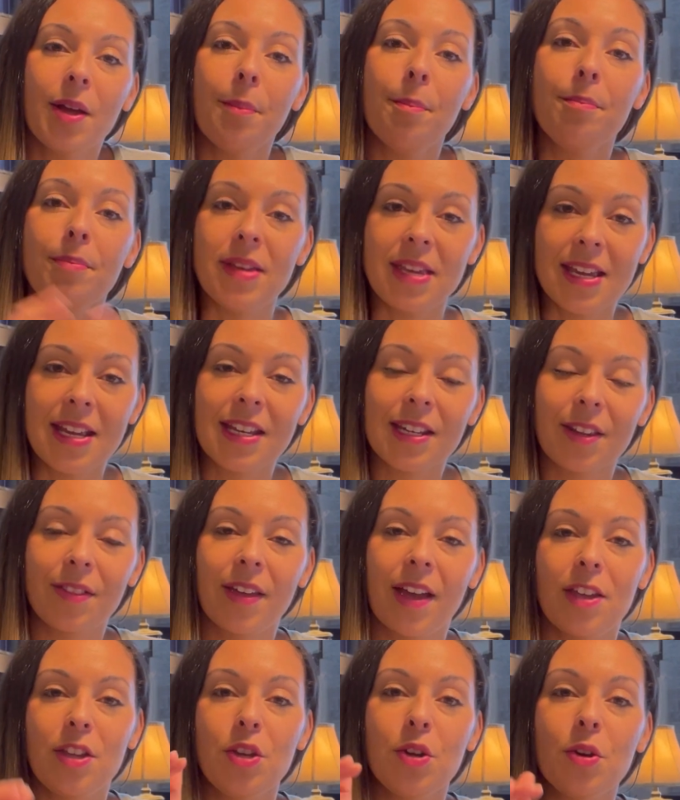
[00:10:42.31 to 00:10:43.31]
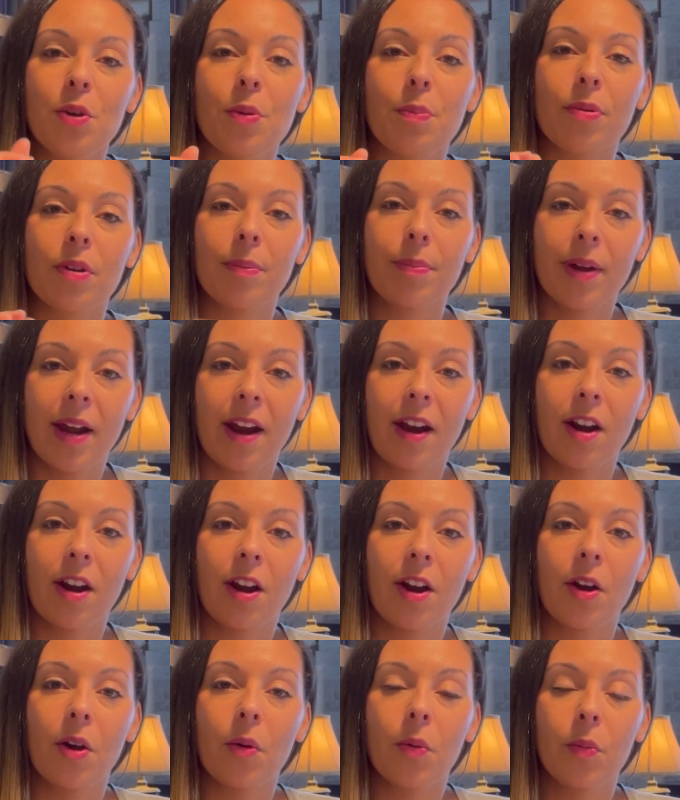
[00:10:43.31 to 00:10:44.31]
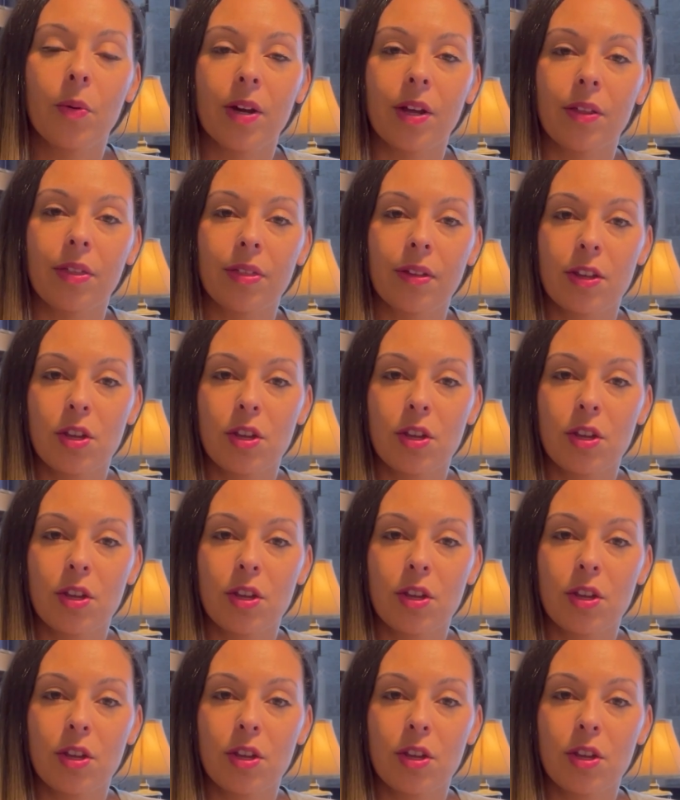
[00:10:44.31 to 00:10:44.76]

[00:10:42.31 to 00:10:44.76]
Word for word: meat that you prepare with,